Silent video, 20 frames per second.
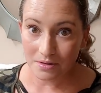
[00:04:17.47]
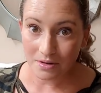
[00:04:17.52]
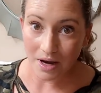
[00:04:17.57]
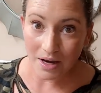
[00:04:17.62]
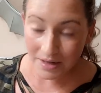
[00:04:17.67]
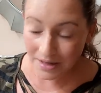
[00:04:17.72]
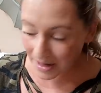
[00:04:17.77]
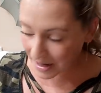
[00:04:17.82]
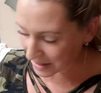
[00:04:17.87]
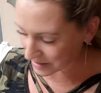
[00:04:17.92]

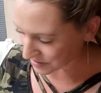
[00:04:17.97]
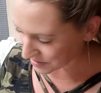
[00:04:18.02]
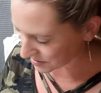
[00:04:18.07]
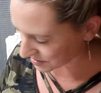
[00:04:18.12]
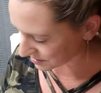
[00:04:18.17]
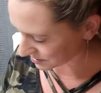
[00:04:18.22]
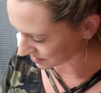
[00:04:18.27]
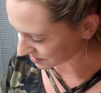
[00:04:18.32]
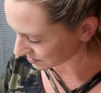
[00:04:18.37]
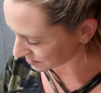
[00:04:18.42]
I
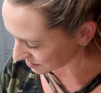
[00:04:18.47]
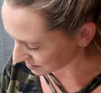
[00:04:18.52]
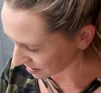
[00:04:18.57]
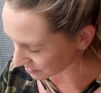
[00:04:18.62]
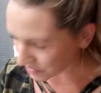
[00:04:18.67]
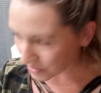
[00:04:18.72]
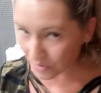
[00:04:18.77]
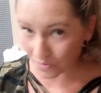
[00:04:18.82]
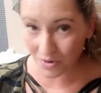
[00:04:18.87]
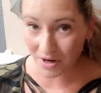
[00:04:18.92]
guess.
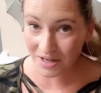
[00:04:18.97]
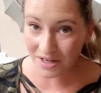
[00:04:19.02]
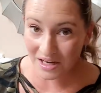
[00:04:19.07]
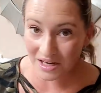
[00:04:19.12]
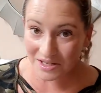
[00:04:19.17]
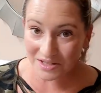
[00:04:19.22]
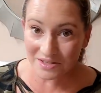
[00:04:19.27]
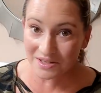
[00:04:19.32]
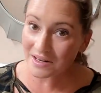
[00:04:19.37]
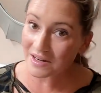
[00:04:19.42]
Although the white
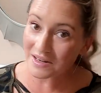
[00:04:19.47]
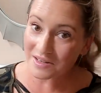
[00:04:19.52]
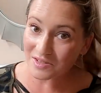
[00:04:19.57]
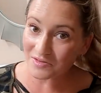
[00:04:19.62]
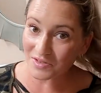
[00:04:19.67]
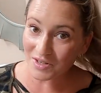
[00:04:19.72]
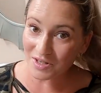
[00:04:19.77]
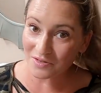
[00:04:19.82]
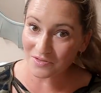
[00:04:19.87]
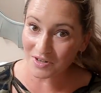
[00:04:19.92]
cast today
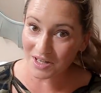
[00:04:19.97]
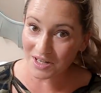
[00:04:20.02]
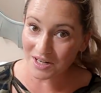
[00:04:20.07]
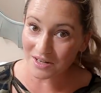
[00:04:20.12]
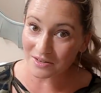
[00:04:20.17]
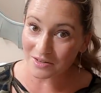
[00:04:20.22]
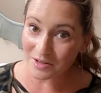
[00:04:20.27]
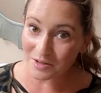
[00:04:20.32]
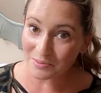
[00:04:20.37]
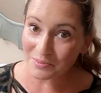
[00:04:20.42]
isn't very fun
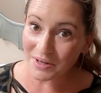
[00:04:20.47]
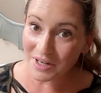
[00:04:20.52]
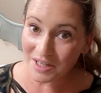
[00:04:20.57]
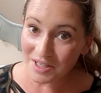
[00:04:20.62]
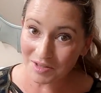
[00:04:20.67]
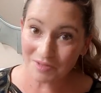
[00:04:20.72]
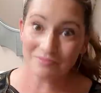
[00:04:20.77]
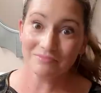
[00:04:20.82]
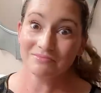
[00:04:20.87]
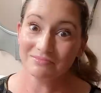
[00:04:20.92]
either,
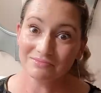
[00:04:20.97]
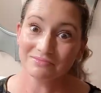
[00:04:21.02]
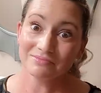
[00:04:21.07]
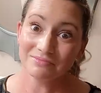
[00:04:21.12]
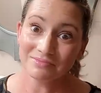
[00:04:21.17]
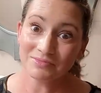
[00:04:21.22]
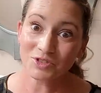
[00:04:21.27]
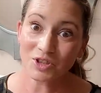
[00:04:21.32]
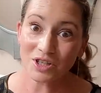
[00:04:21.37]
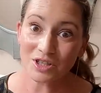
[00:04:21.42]
but
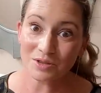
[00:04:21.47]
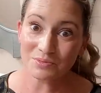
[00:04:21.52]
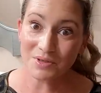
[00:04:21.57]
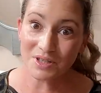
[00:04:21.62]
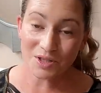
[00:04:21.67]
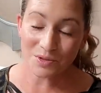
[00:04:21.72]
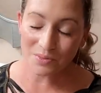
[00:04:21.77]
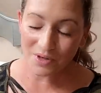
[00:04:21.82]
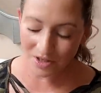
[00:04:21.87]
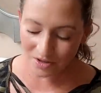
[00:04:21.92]
trust me,
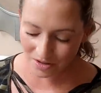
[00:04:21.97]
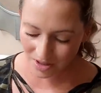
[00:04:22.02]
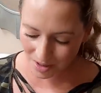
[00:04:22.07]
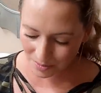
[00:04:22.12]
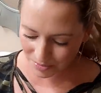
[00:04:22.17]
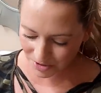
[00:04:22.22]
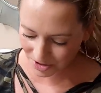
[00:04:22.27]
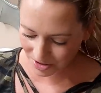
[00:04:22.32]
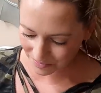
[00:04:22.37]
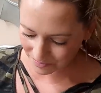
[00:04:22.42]
it's a better
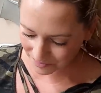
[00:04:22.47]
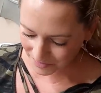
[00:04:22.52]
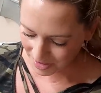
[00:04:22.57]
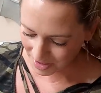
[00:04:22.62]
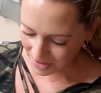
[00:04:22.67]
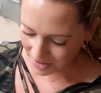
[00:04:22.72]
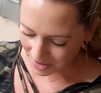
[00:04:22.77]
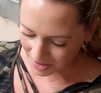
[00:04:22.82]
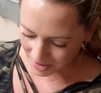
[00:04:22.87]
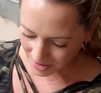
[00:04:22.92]
option.
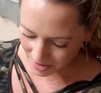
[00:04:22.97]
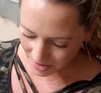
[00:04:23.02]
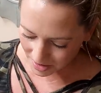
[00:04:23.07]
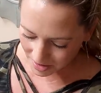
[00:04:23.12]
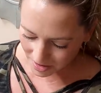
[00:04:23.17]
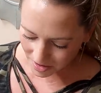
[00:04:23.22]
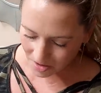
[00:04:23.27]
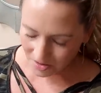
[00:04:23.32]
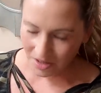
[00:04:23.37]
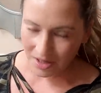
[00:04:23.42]

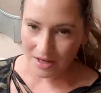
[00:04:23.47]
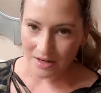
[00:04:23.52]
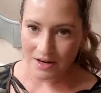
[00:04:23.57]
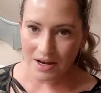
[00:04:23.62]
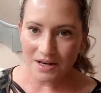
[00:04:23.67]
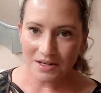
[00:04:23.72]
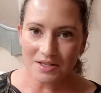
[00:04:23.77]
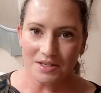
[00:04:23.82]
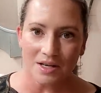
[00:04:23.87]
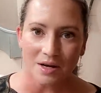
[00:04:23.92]
Okay,
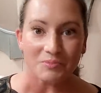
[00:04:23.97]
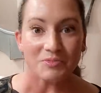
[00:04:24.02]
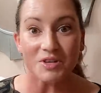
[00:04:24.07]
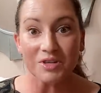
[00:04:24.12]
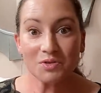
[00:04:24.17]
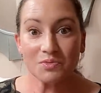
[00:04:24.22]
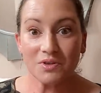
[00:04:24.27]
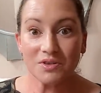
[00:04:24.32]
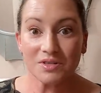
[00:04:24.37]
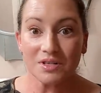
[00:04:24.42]
next up.
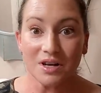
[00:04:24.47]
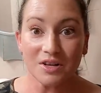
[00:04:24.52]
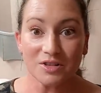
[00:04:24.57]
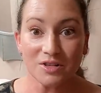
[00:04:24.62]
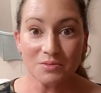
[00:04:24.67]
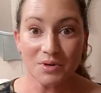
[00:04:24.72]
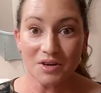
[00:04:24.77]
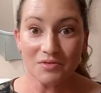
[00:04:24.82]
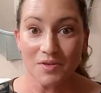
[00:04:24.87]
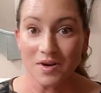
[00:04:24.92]
This one is
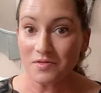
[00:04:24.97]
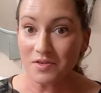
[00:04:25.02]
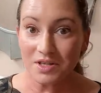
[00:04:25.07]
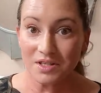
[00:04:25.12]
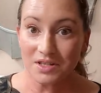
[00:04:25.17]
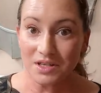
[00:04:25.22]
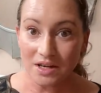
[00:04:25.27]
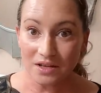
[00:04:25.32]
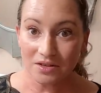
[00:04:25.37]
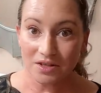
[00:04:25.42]
also my
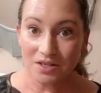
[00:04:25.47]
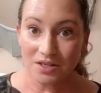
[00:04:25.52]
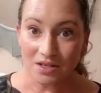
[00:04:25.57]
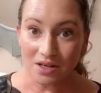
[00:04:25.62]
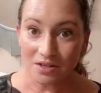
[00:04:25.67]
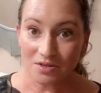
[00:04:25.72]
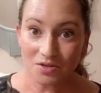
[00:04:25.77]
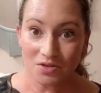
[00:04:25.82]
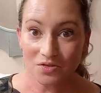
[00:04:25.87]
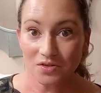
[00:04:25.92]
favorite daily
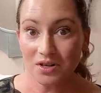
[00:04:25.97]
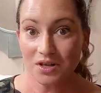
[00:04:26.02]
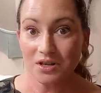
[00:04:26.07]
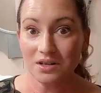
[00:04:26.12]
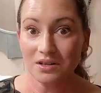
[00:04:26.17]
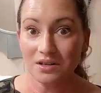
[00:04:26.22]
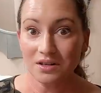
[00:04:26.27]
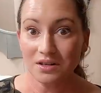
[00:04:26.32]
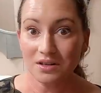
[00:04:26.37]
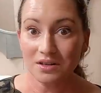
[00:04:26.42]

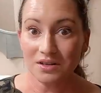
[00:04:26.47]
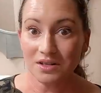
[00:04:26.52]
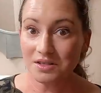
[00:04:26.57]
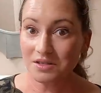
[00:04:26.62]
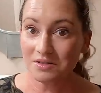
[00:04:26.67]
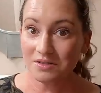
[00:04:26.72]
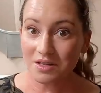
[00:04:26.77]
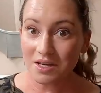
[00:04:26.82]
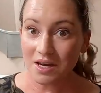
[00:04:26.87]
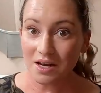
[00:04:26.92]
sunscreen. This
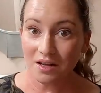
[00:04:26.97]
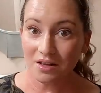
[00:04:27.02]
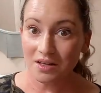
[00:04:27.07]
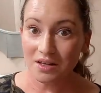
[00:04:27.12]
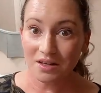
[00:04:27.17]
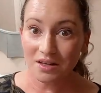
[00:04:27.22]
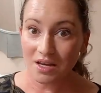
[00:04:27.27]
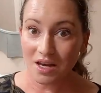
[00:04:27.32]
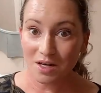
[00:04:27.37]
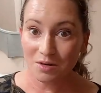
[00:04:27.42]
is the
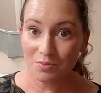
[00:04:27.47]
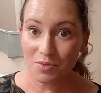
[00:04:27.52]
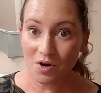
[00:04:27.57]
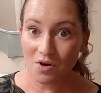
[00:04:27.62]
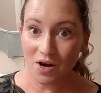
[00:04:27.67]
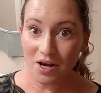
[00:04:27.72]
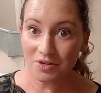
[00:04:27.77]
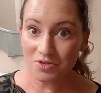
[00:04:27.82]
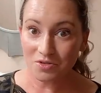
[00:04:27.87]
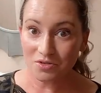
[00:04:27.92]
Allie Kanebo
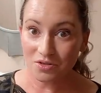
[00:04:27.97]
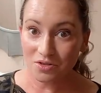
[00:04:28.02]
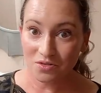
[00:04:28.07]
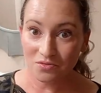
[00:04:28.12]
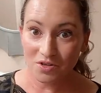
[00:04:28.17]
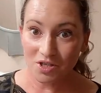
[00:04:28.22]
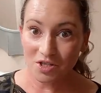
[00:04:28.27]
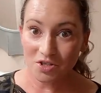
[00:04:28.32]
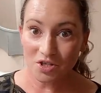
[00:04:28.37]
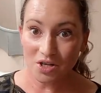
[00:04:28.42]
Extra
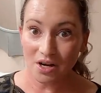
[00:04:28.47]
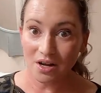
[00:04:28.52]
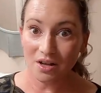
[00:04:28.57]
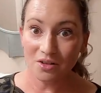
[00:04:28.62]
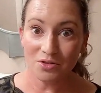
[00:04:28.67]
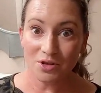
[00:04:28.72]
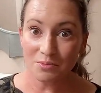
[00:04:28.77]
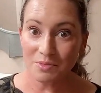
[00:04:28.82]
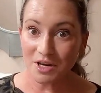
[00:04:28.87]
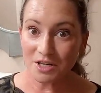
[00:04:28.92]
UV
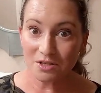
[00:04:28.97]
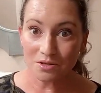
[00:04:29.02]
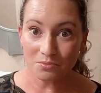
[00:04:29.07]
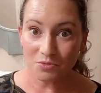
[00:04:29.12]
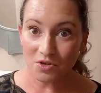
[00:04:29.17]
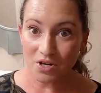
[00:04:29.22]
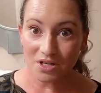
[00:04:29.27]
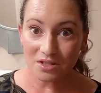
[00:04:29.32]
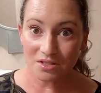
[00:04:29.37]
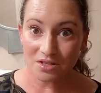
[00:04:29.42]
Gel. They make some
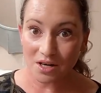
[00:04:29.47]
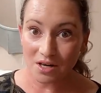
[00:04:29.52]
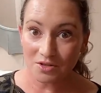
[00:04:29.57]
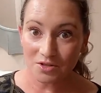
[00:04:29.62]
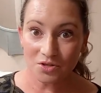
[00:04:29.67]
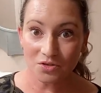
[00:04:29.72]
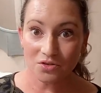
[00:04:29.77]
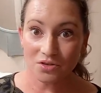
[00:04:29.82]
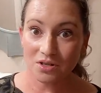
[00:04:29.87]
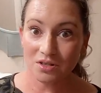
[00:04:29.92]
great
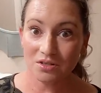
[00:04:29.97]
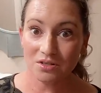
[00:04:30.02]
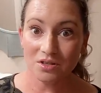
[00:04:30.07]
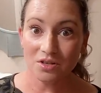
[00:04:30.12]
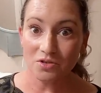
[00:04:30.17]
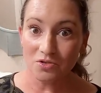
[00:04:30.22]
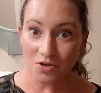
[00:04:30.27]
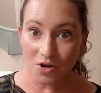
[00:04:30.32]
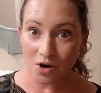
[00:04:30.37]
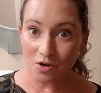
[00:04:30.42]

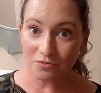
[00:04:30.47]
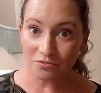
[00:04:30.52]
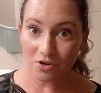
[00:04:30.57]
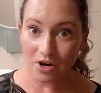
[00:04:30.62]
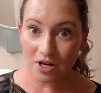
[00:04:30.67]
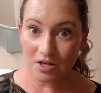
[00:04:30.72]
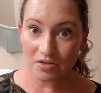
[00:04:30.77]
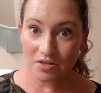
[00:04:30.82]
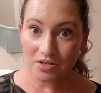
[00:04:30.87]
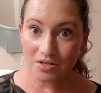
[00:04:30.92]
sunscreens. No
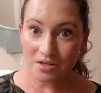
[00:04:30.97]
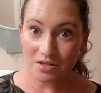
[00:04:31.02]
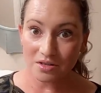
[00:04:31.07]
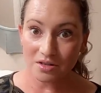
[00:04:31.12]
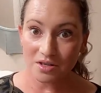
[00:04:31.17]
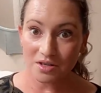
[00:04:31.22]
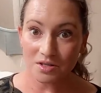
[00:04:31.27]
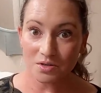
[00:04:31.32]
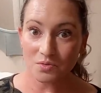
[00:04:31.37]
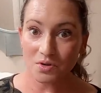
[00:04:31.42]
fragrance in
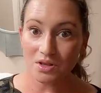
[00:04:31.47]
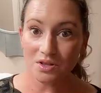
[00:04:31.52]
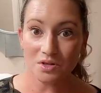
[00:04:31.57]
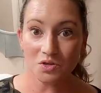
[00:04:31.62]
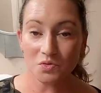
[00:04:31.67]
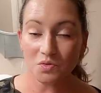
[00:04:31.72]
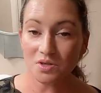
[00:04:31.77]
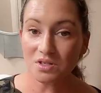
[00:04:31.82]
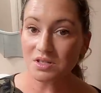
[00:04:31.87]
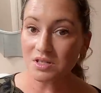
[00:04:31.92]
this one.
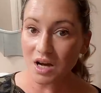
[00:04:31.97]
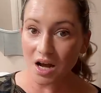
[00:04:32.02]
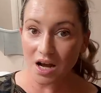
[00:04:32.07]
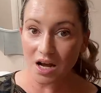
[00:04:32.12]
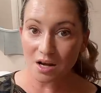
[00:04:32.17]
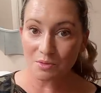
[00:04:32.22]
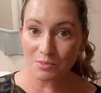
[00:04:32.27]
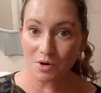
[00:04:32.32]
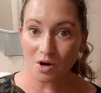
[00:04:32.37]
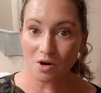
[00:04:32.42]
This one is
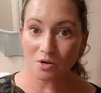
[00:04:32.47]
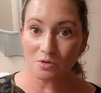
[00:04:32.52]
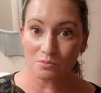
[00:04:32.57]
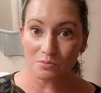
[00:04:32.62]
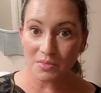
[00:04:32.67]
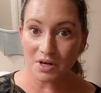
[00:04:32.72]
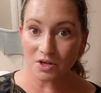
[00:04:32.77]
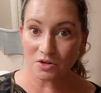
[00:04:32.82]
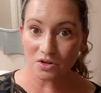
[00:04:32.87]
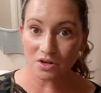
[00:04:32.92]
combo
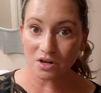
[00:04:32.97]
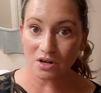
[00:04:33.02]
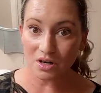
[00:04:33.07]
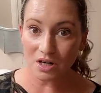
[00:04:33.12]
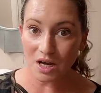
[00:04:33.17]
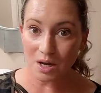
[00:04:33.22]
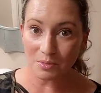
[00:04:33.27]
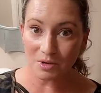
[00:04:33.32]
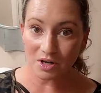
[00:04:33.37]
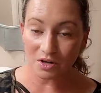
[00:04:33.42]
mineral
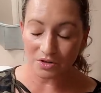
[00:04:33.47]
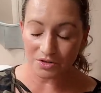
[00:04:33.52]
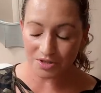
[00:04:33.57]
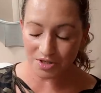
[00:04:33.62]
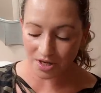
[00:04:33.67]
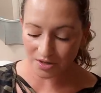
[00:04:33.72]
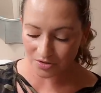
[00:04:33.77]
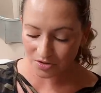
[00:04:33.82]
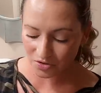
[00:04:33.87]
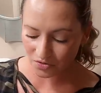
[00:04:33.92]
chemical
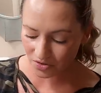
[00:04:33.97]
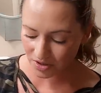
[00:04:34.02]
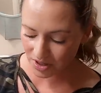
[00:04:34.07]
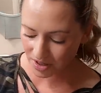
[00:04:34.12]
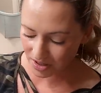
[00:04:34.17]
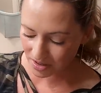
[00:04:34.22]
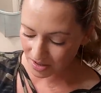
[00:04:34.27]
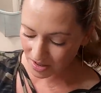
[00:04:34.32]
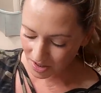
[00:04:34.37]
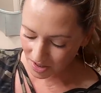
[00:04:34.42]

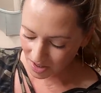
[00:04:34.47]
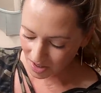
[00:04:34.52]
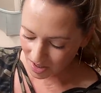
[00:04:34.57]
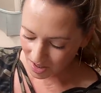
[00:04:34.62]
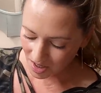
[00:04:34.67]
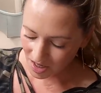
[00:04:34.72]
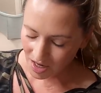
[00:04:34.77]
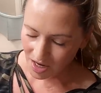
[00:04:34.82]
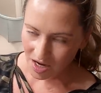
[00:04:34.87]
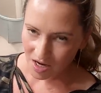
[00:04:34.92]
sunscreen.
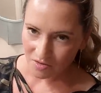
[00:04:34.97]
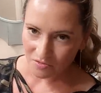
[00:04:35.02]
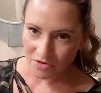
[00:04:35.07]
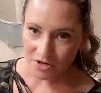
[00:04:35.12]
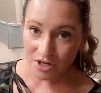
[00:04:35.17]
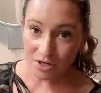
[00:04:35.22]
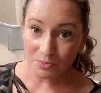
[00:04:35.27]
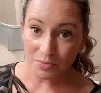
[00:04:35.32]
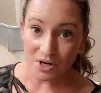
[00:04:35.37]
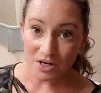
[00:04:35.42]
Uh,
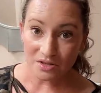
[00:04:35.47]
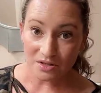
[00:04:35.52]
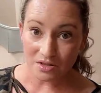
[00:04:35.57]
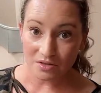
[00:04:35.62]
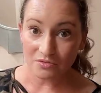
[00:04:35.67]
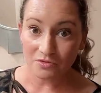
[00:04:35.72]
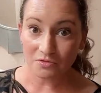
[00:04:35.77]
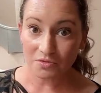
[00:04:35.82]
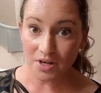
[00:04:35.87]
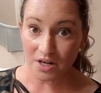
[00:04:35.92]
very
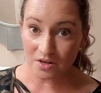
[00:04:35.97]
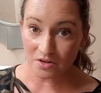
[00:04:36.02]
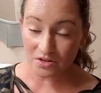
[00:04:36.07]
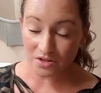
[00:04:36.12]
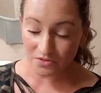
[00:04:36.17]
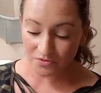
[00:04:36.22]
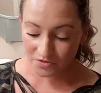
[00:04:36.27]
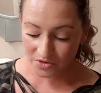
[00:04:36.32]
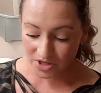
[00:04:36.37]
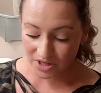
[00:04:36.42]
impressive.
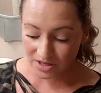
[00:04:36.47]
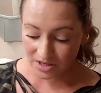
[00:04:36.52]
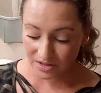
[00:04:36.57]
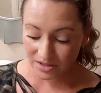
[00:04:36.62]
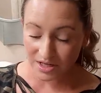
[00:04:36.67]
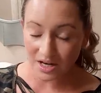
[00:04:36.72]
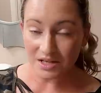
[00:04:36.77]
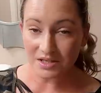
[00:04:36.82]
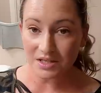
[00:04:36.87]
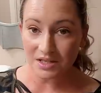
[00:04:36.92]
Fragrance free,
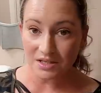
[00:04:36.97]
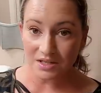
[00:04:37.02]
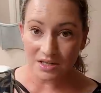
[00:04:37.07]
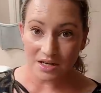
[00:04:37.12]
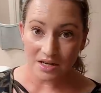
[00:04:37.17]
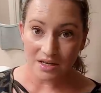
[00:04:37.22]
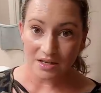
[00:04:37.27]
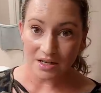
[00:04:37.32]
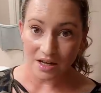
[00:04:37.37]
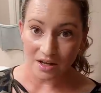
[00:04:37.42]
does
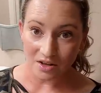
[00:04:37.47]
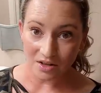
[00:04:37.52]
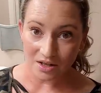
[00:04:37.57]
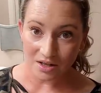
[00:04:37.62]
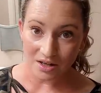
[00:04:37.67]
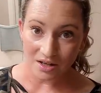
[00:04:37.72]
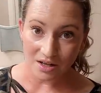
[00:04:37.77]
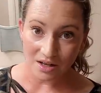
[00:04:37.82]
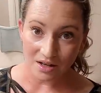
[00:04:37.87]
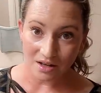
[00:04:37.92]
contain
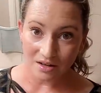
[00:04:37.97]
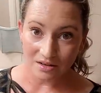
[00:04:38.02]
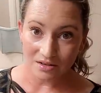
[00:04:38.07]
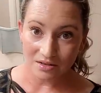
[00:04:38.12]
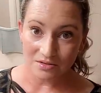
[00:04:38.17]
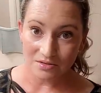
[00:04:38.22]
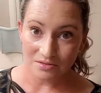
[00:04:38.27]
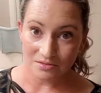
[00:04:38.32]
alcohol.